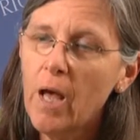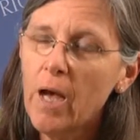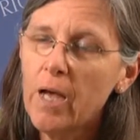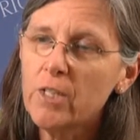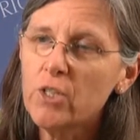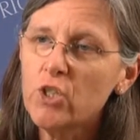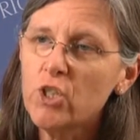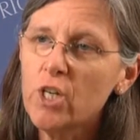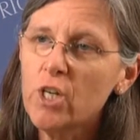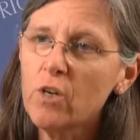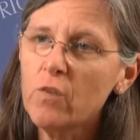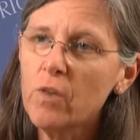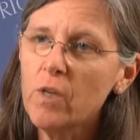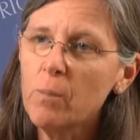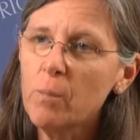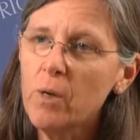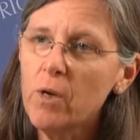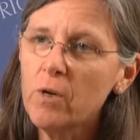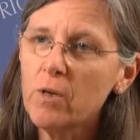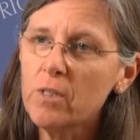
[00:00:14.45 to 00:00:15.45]
I chair the
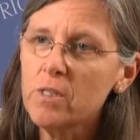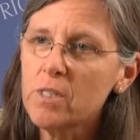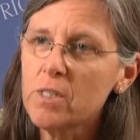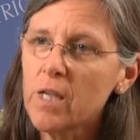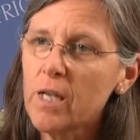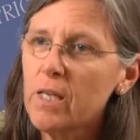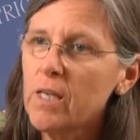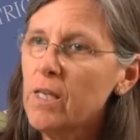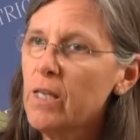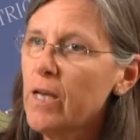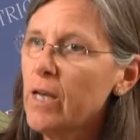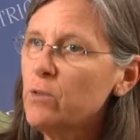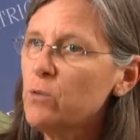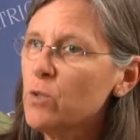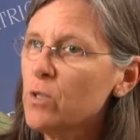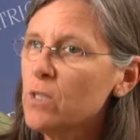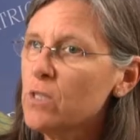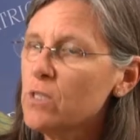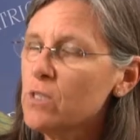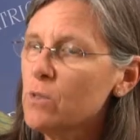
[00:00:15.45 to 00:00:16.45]
American
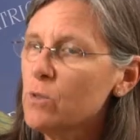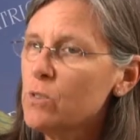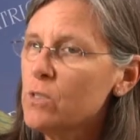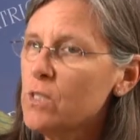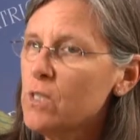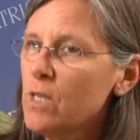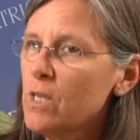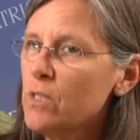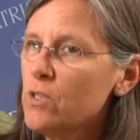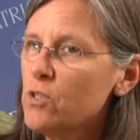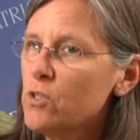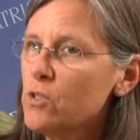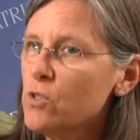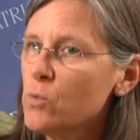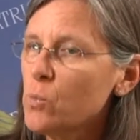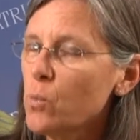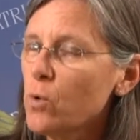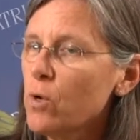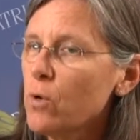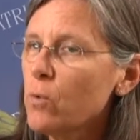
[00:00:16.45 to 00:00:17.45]
Psychiatric Association's
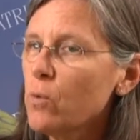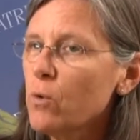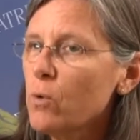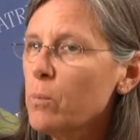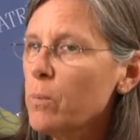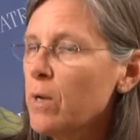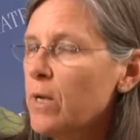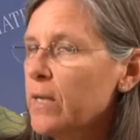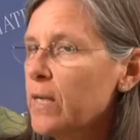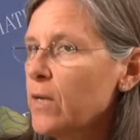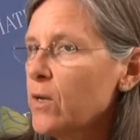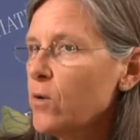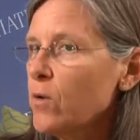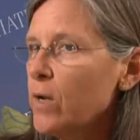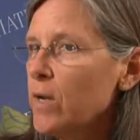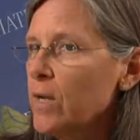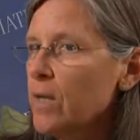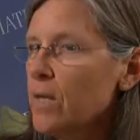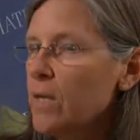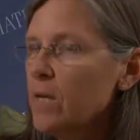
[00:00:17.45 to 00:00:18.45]
work group on
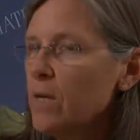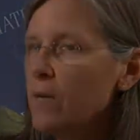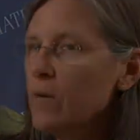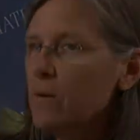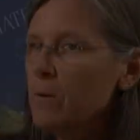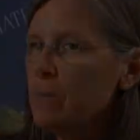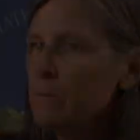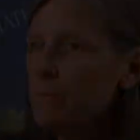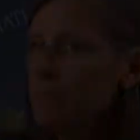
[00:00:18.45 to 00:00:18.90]
integrated care.